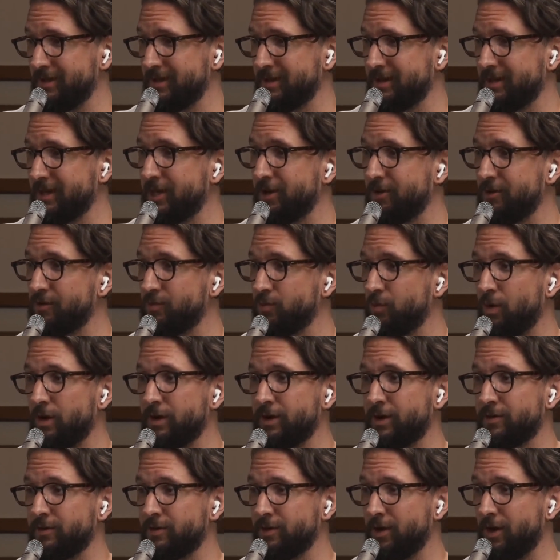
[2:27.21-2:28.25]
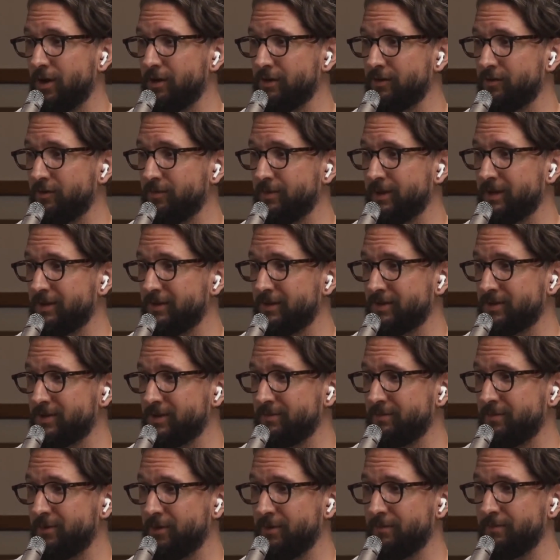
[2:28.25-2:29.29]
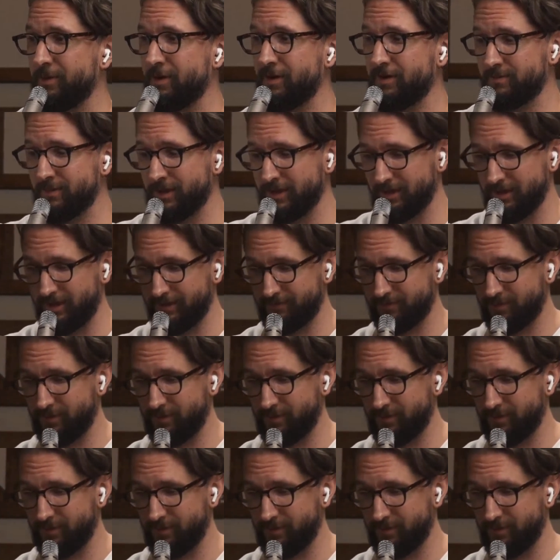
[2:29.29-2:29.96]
Here's $100 for being such an important part of my life. Well,